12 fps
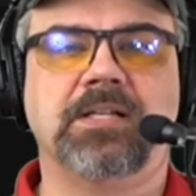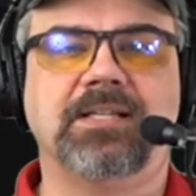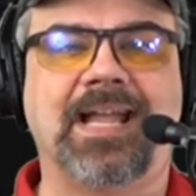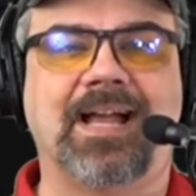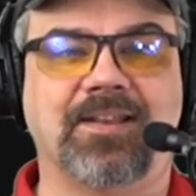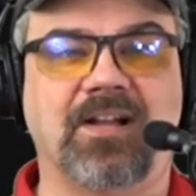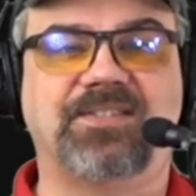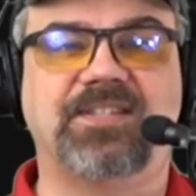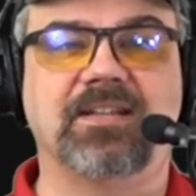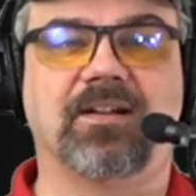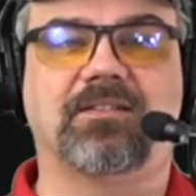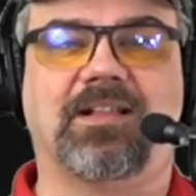Yeah, not
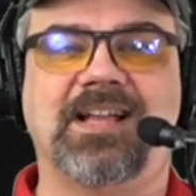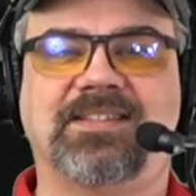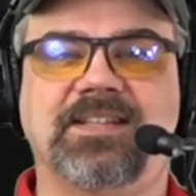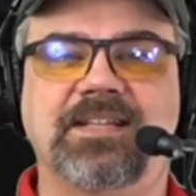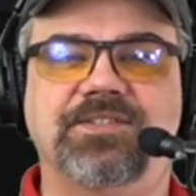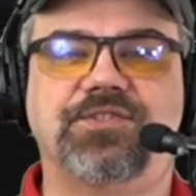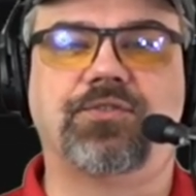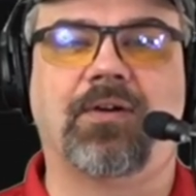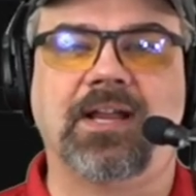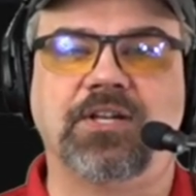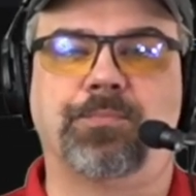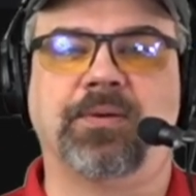seeing a class is
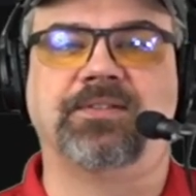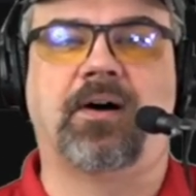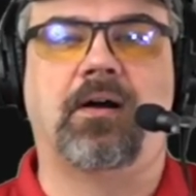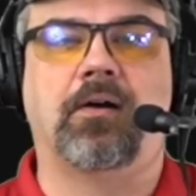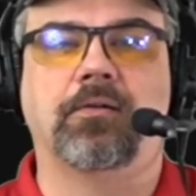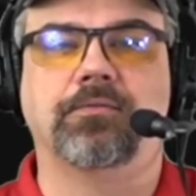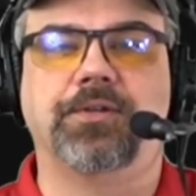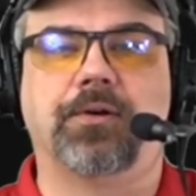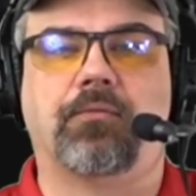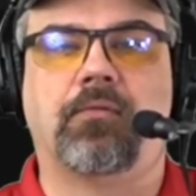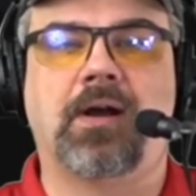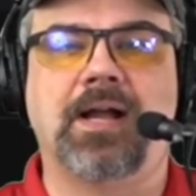strange, Padaro. You're
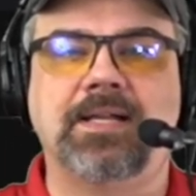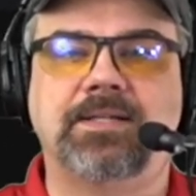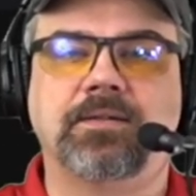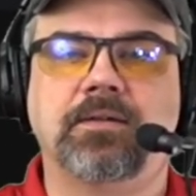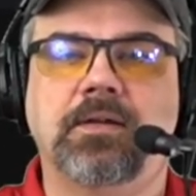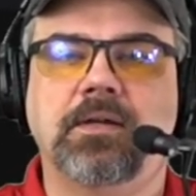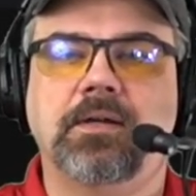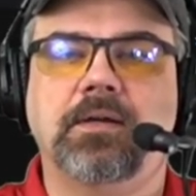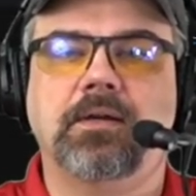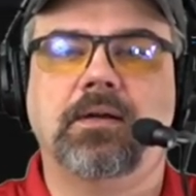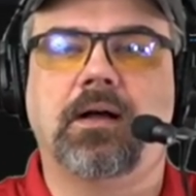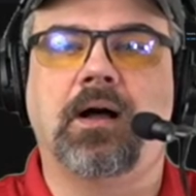right.
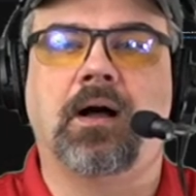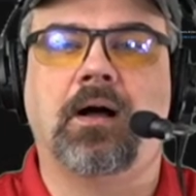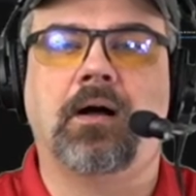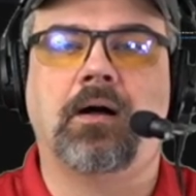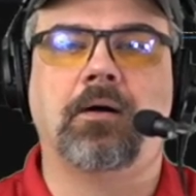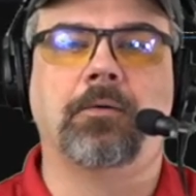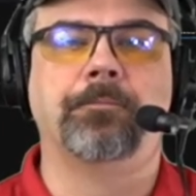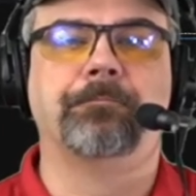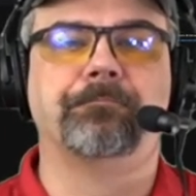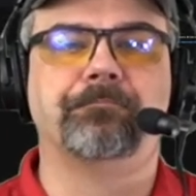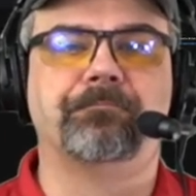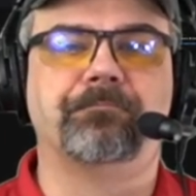
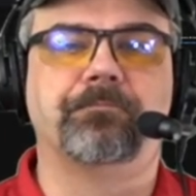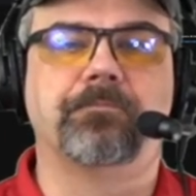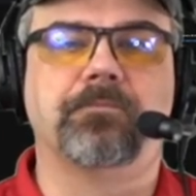Um,